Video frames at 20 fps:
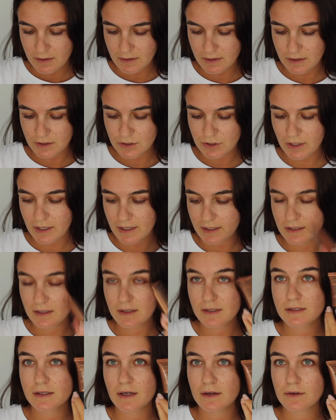the
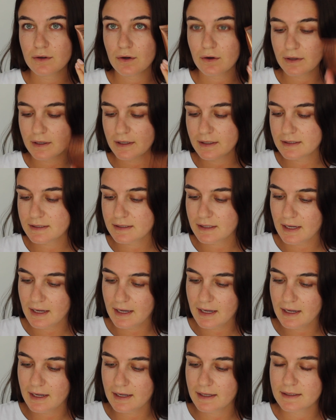shade Sun Goddess
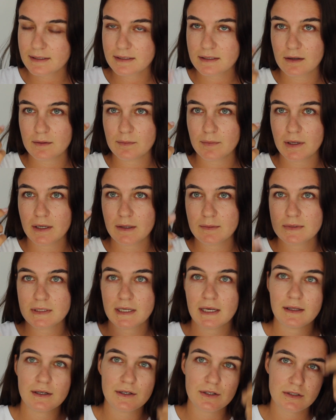and Sunbeam
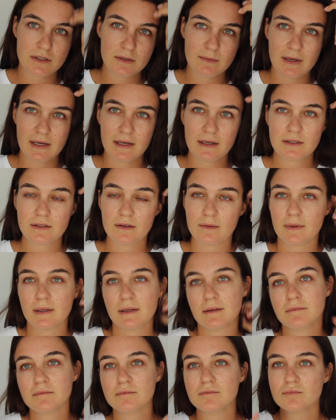together just to make
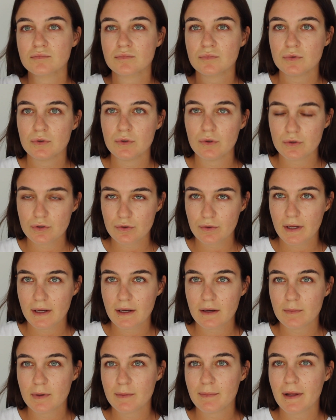something neutral. I'm
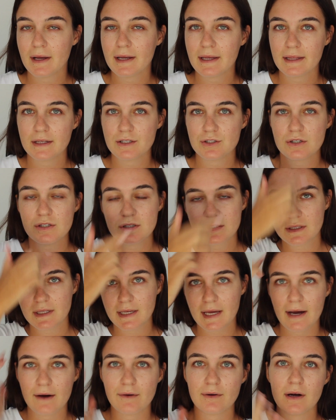going to be applying it just to
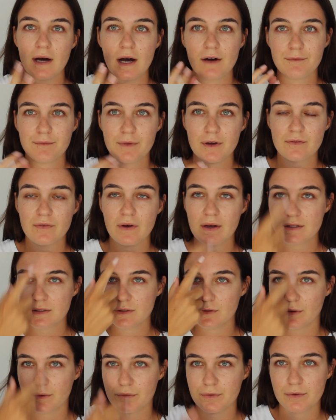the outer half of my face,
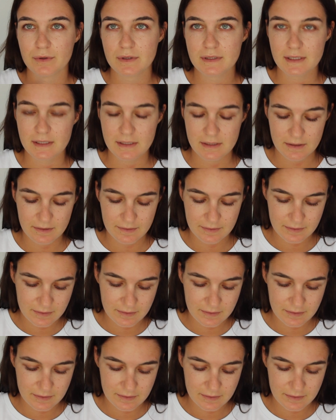not through the centre.